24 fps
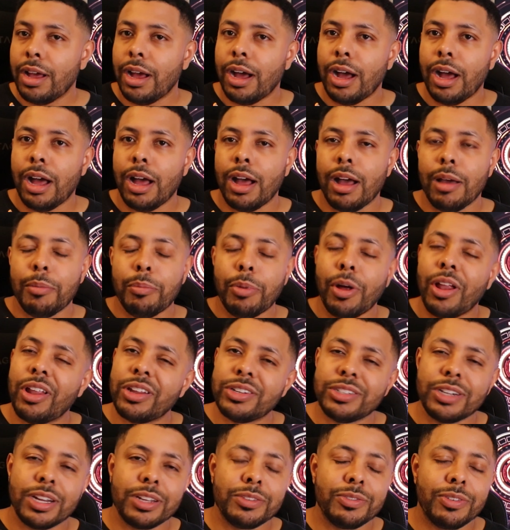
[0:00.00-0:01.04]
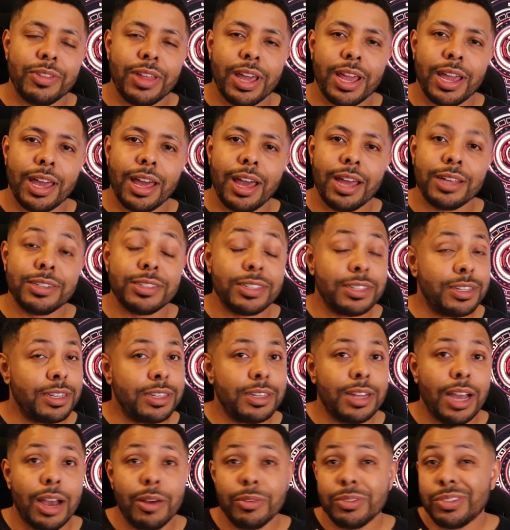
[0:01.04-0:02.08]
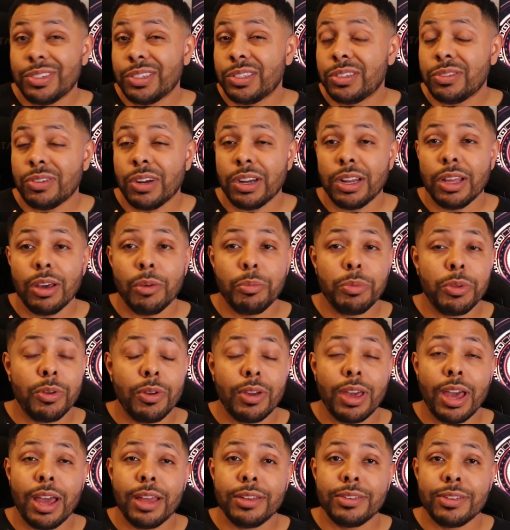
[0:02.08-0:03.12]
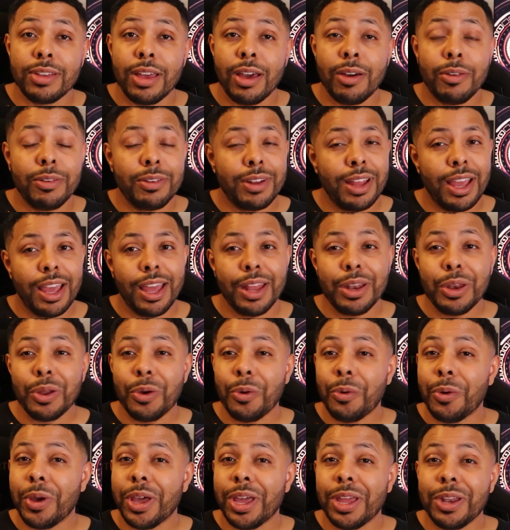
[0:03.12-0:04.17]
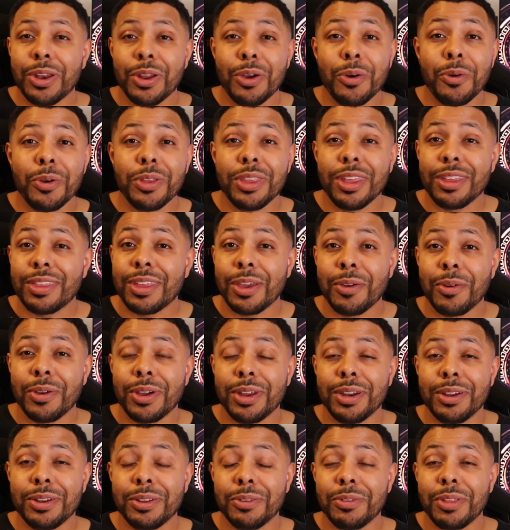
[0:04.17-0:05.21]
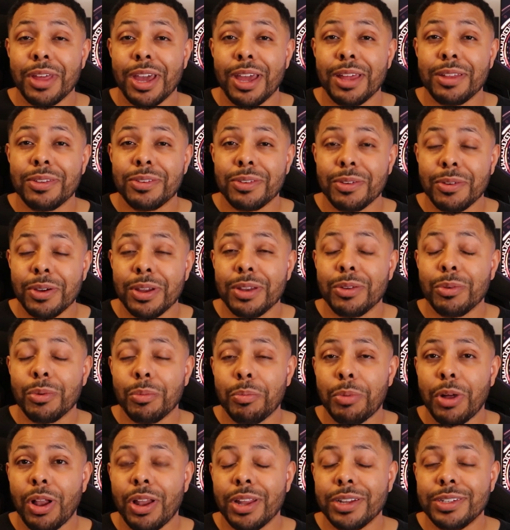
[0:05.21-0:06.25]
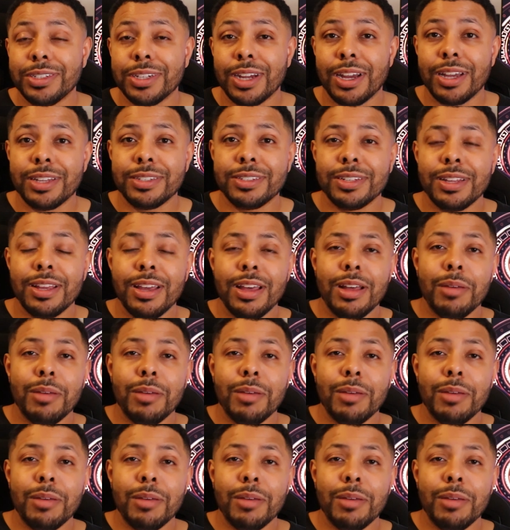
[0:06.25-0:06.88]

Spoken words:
I apologize for that, guys. I was just trying to help you guys out. Had no way of knowing that they were going to do that, so I do apologize.